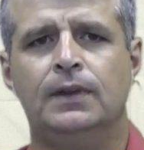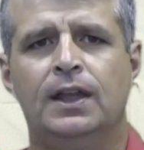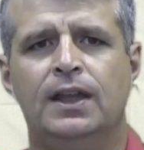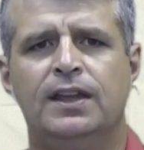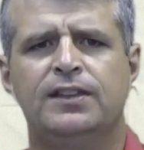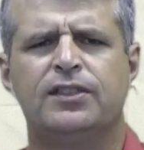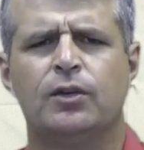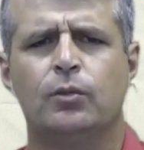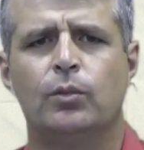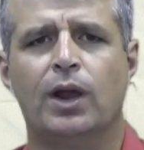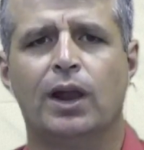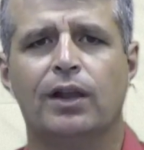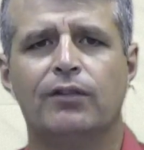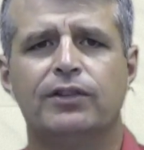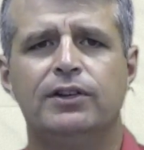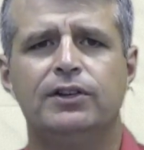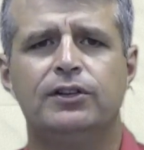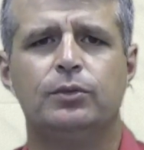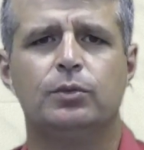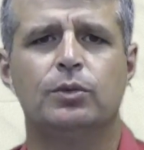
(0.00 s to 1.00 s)
Is it
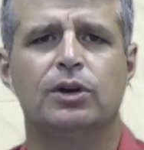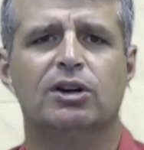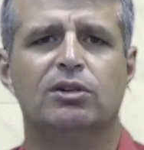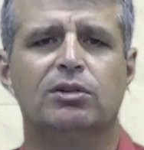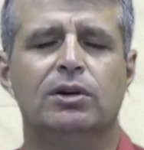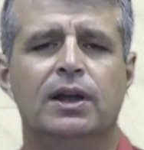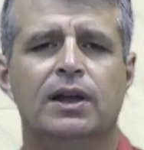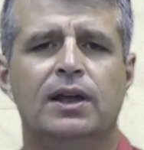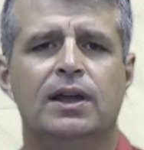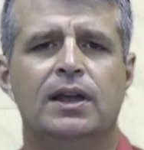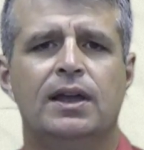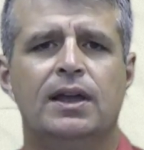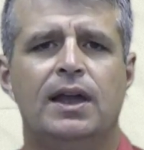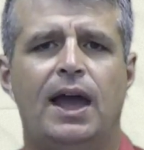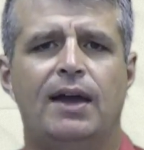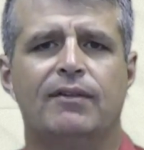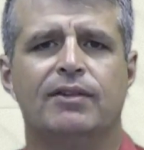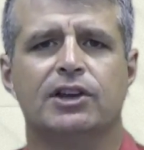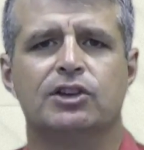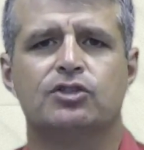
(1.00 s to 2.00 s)
relevant? Well,
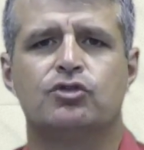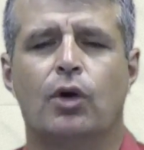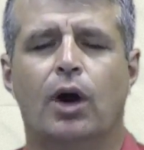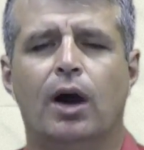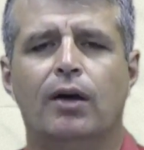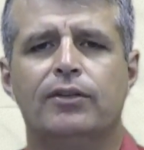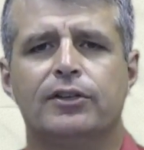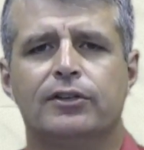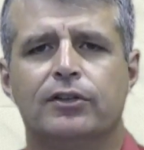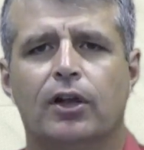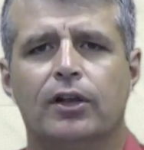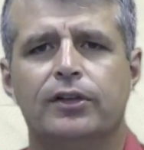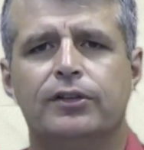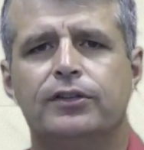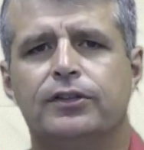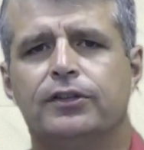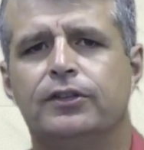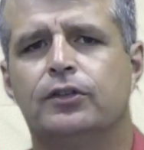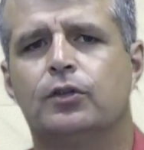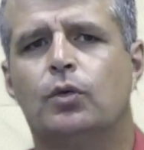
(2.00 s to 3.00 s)
having a driver's
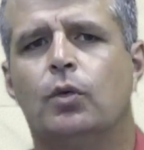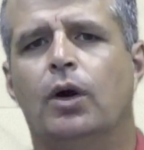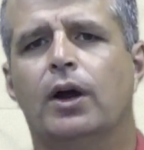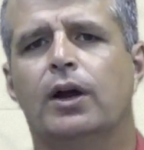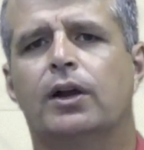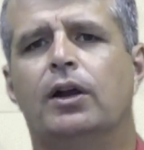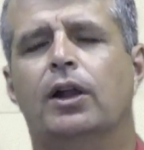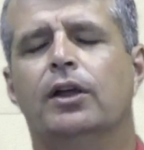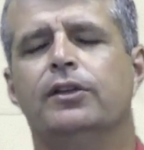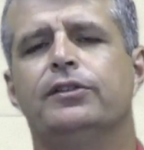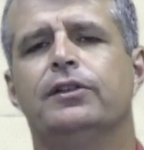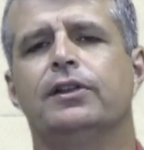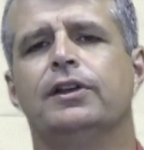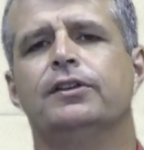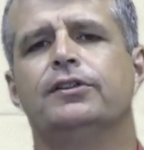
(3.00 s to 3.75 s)
licence is quite closely